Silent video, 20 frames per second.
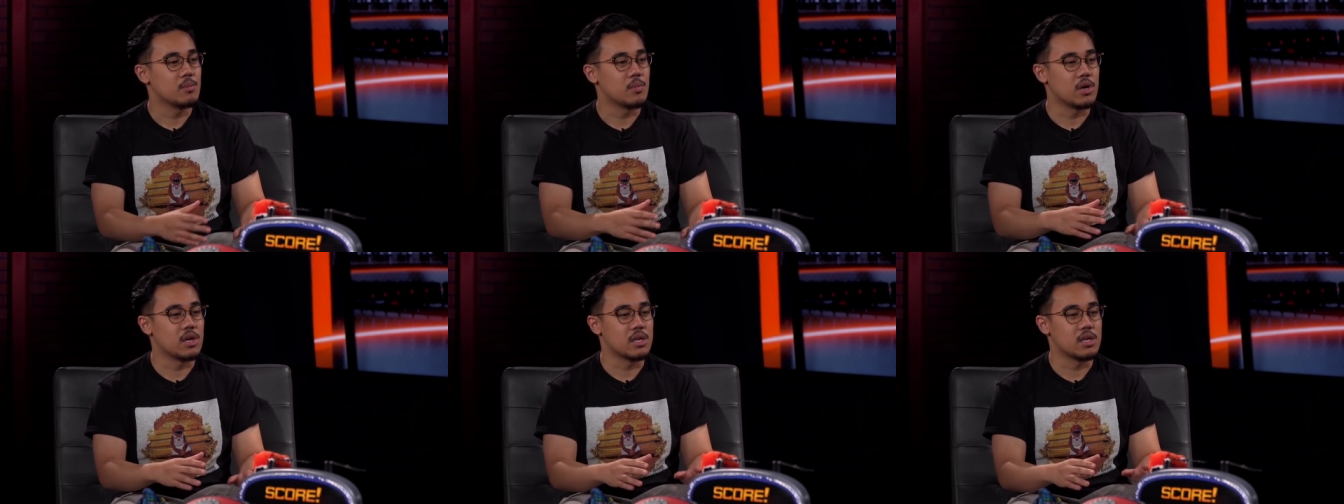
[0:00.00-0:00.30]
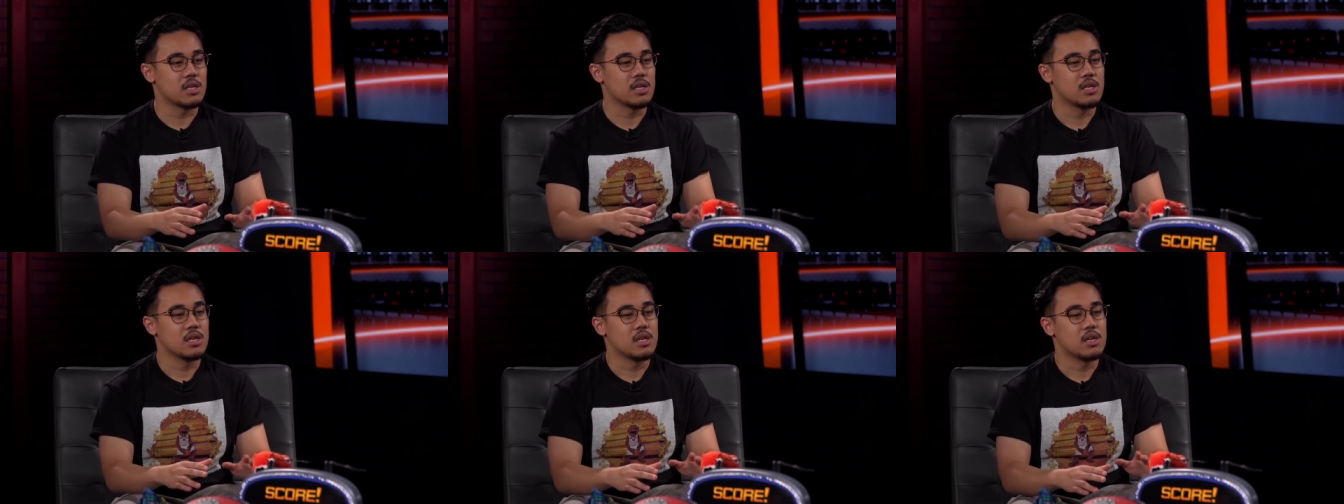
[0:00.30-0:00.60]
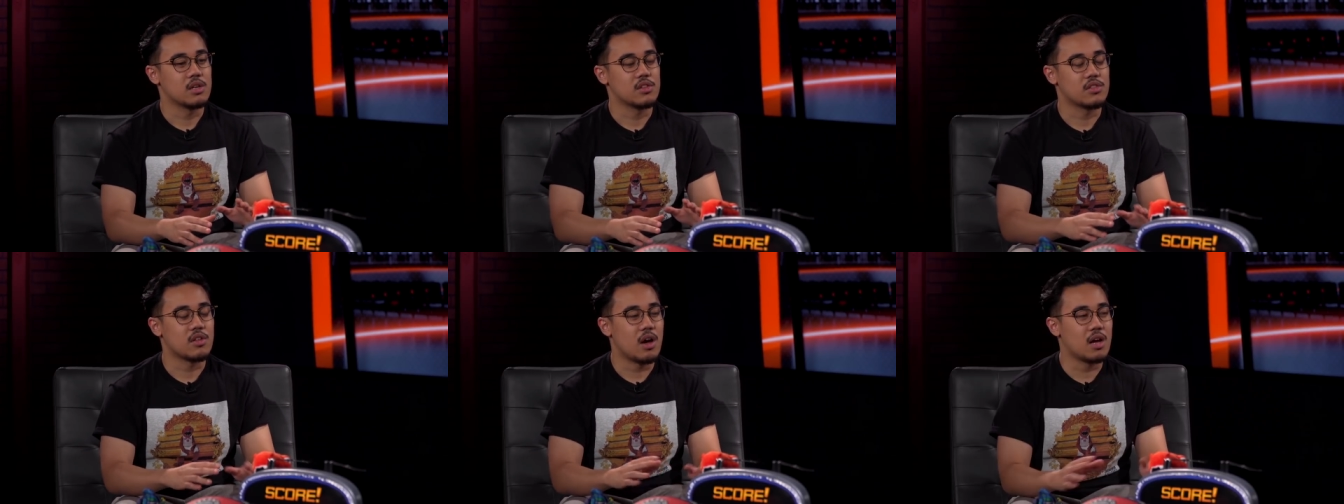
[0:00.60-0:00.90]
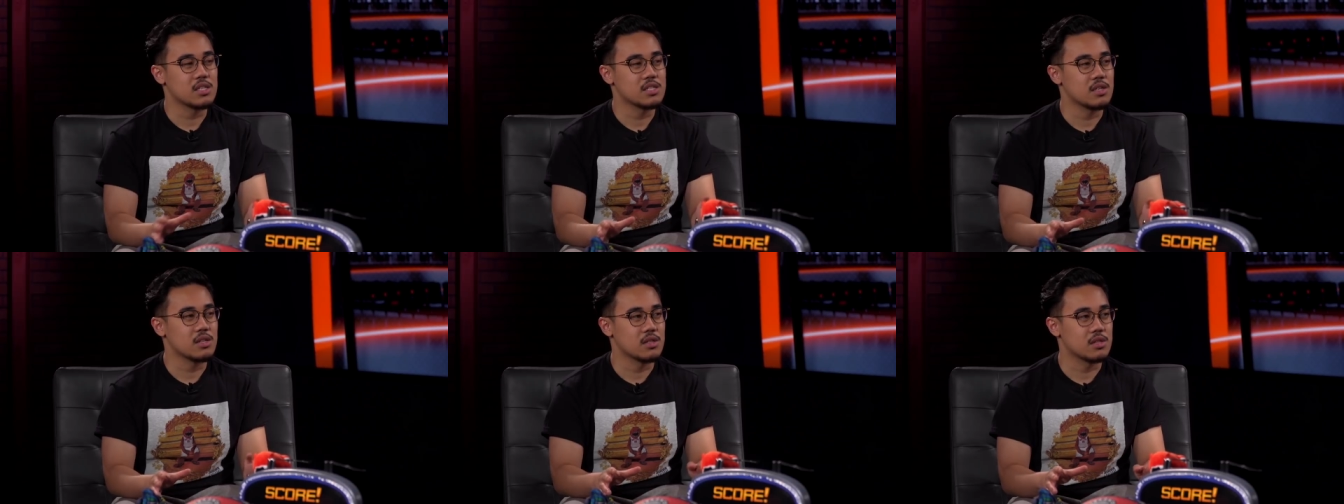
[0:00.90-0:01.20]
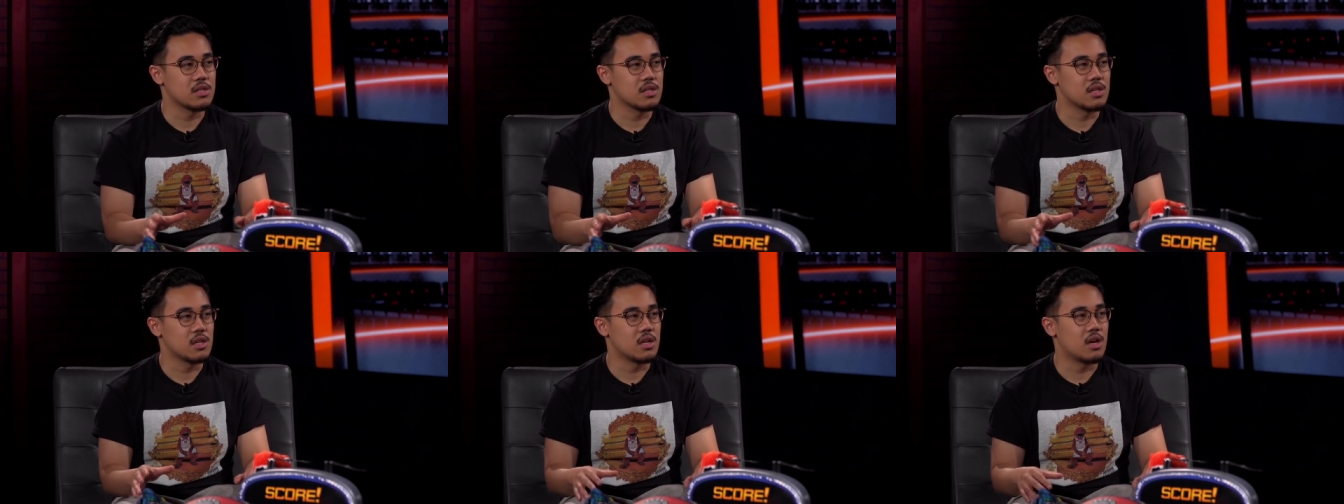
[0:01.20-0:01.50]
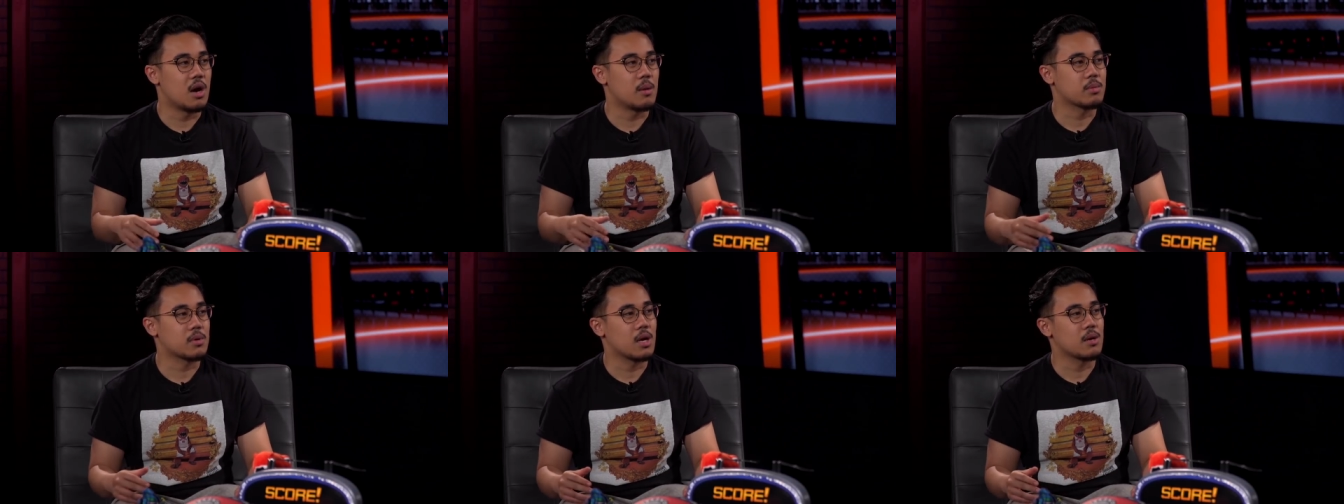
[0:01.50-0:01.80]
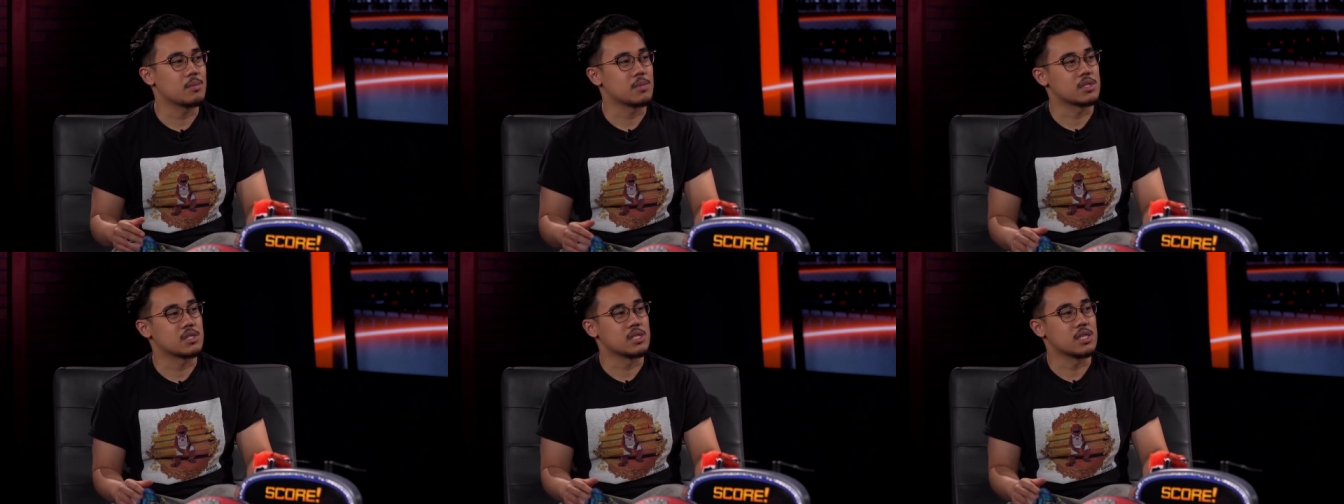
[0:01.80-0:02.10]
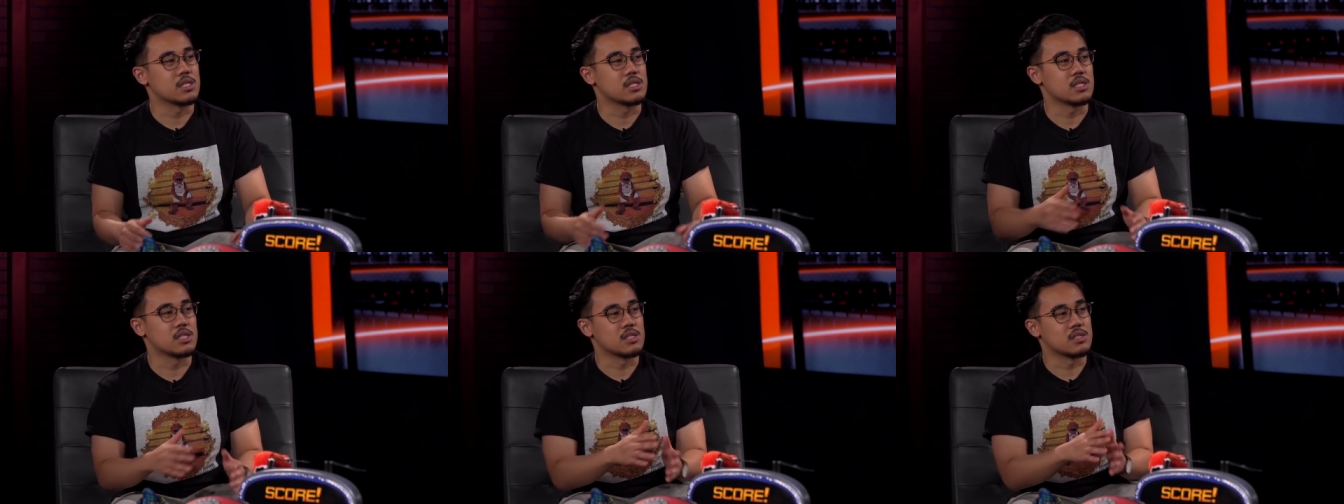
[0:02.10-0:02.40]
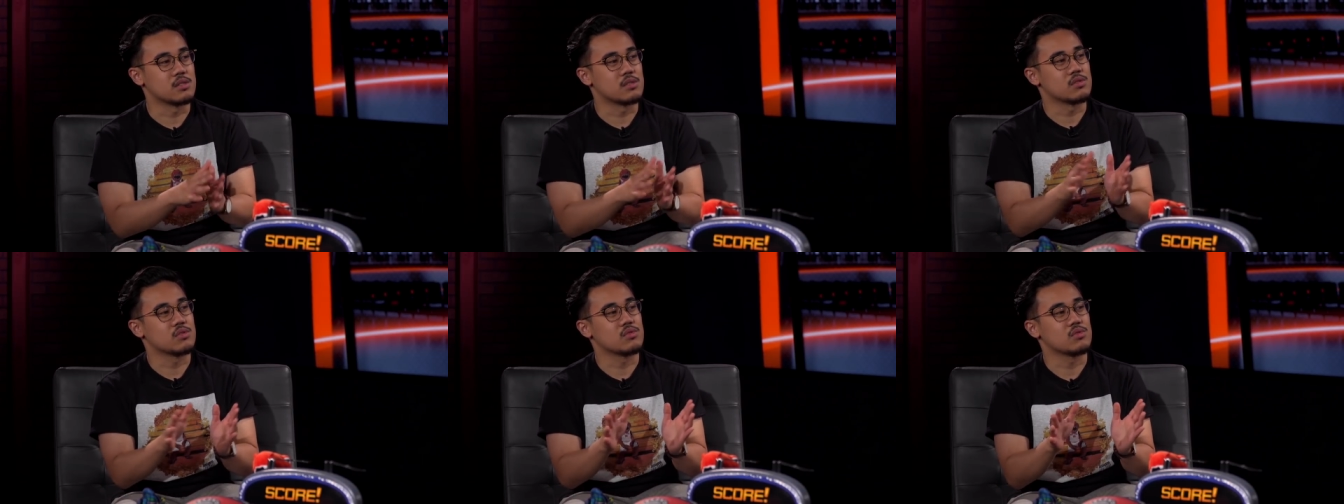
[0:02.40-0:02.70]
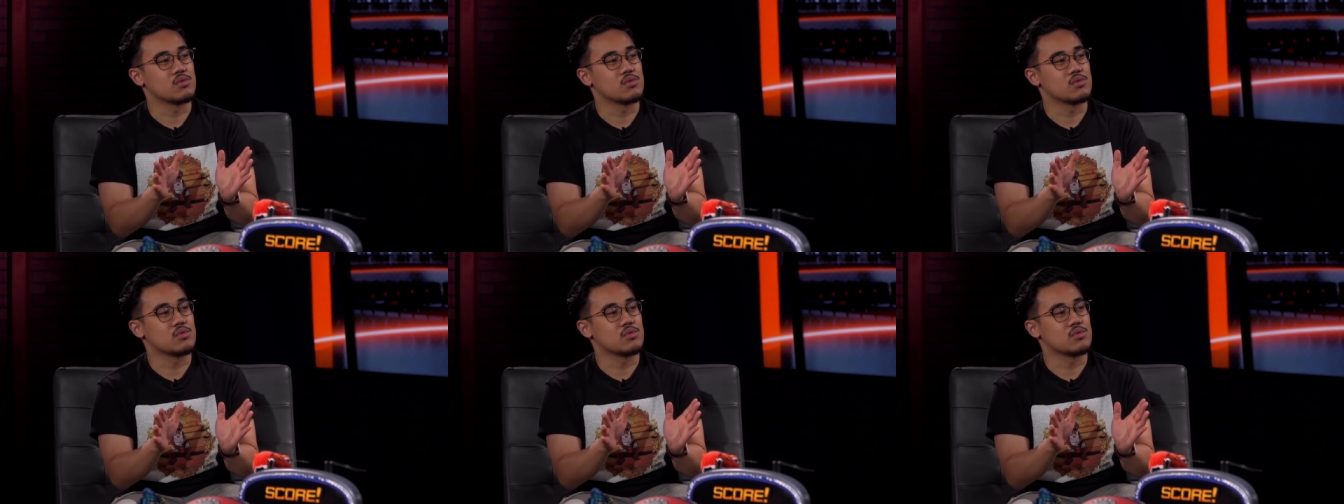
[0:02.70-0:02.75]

But thoughts on the upcoming season